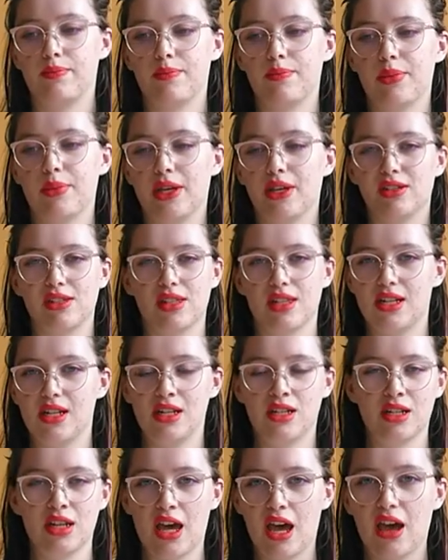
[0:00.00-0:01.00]
because they
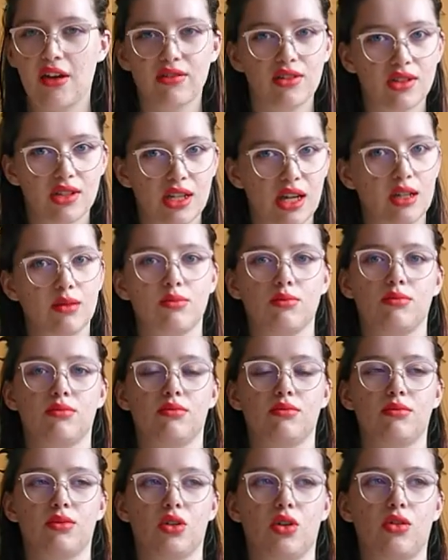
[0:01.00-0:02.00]
didn't have time
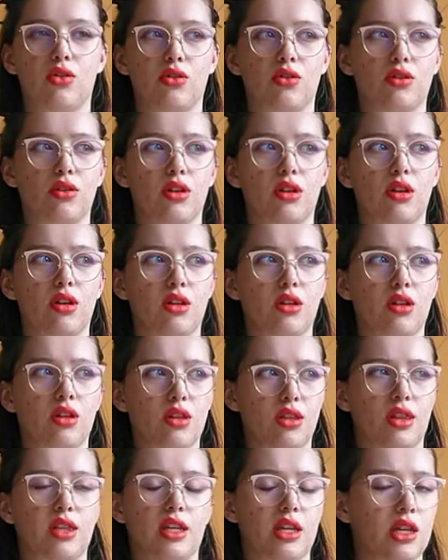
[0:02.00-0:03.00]
or
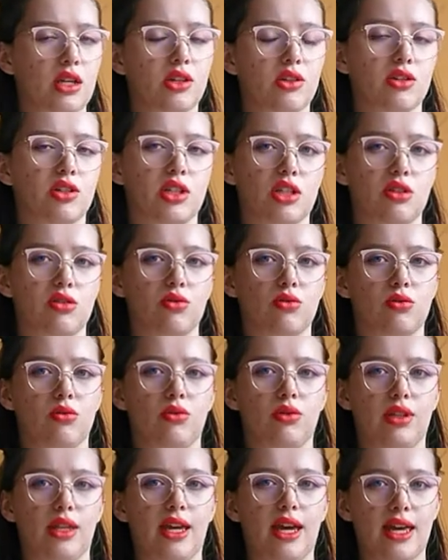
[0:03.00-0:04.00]
the energy to.
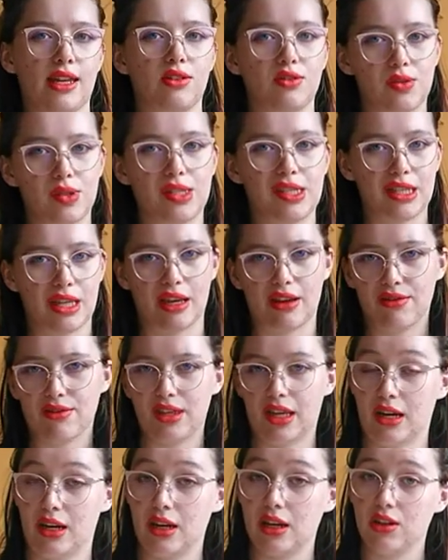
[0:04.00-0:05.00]
They had to save
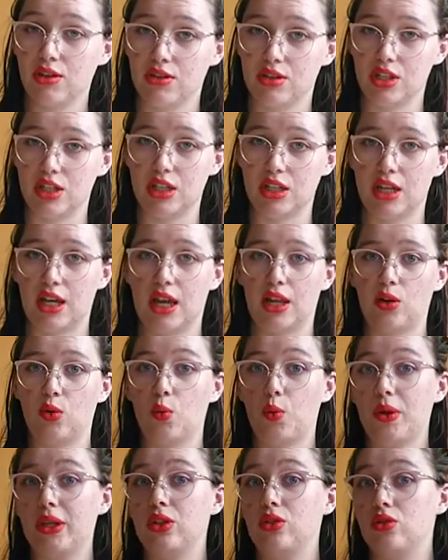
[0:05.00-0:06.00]
their energy, and
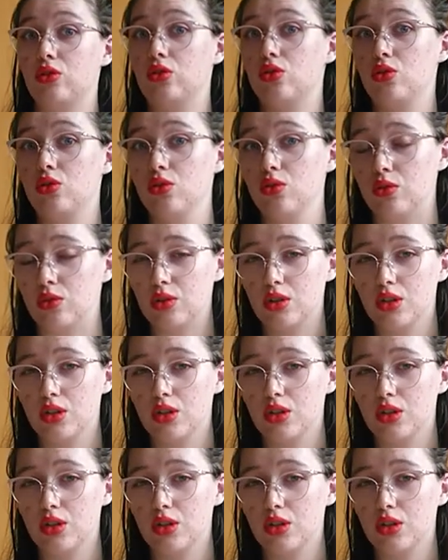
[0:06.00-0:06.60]
we did too.